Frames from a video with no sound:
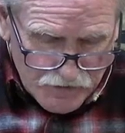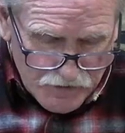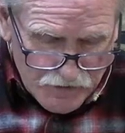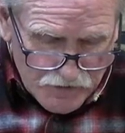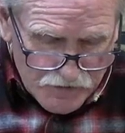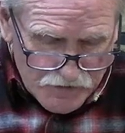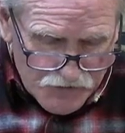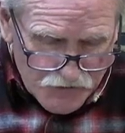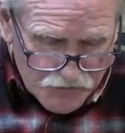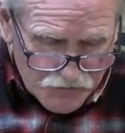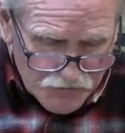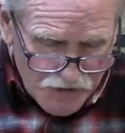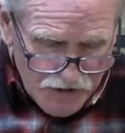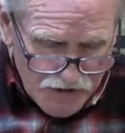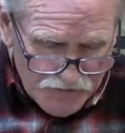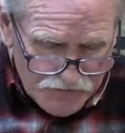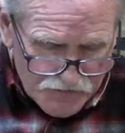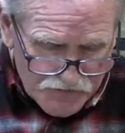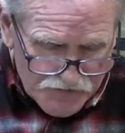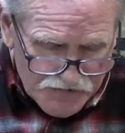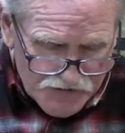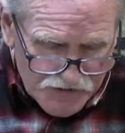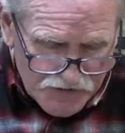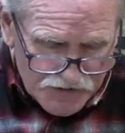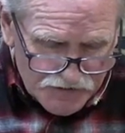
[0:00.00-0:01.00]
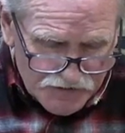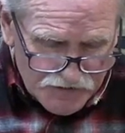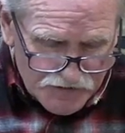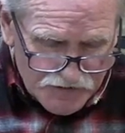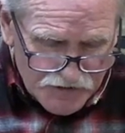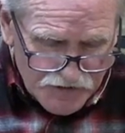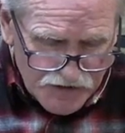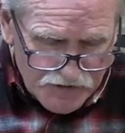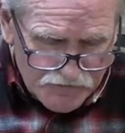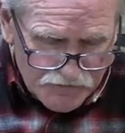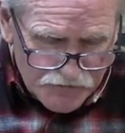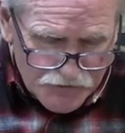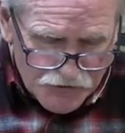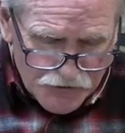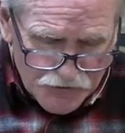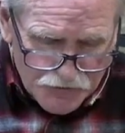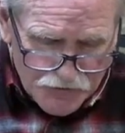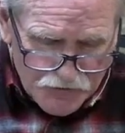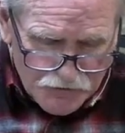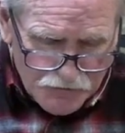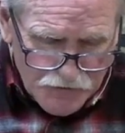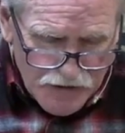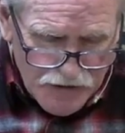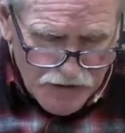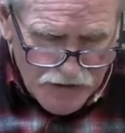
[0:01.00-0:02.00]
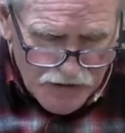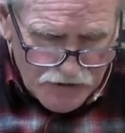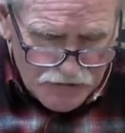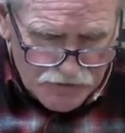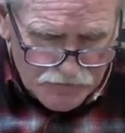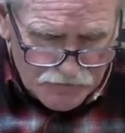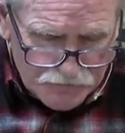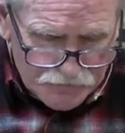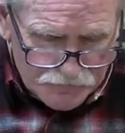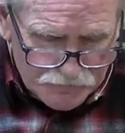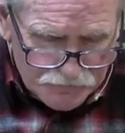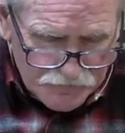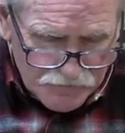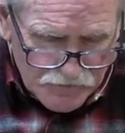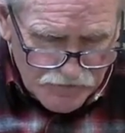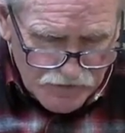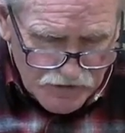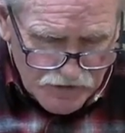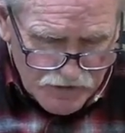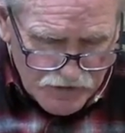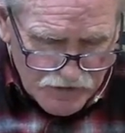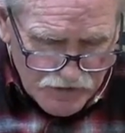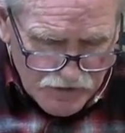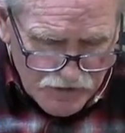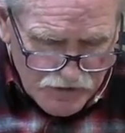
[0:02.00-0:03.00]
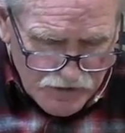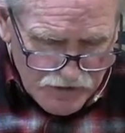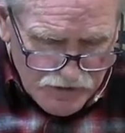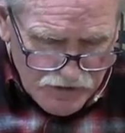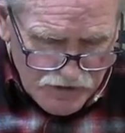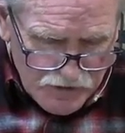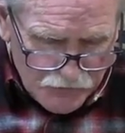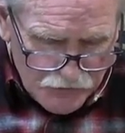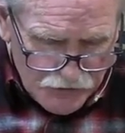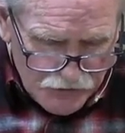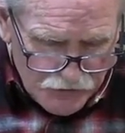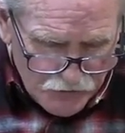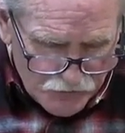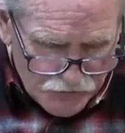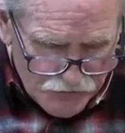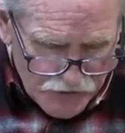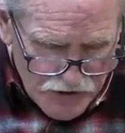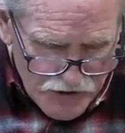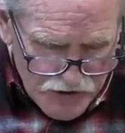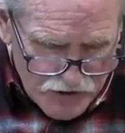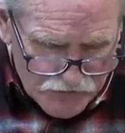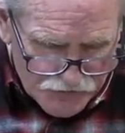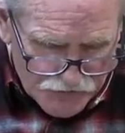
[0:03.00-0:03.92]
So Nathan said to David, you're the man. And we go down